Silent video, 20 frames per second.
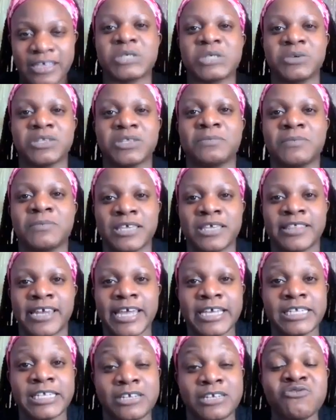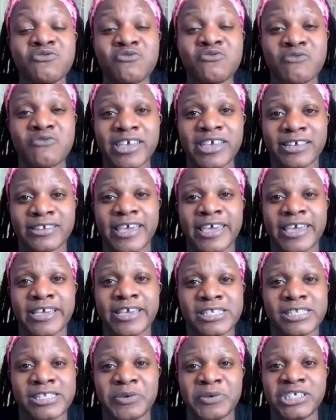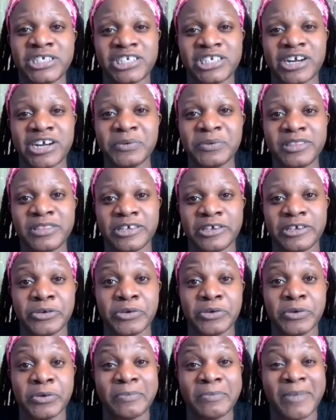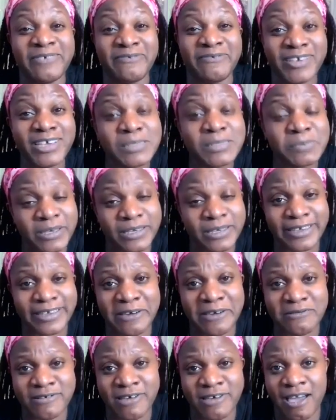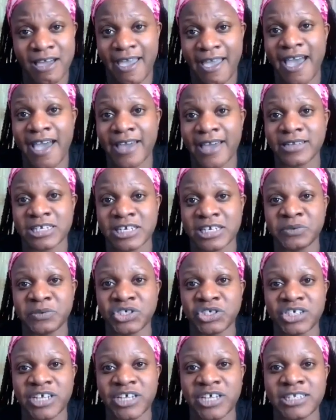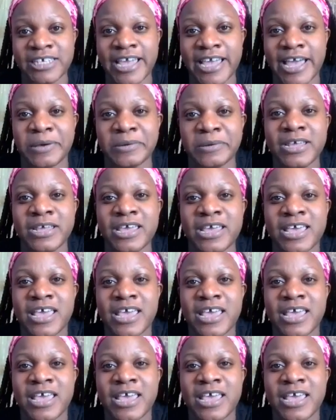with me that I didn't recognize. You know, I shared with you, my Facebook account got hacked and it was shut down.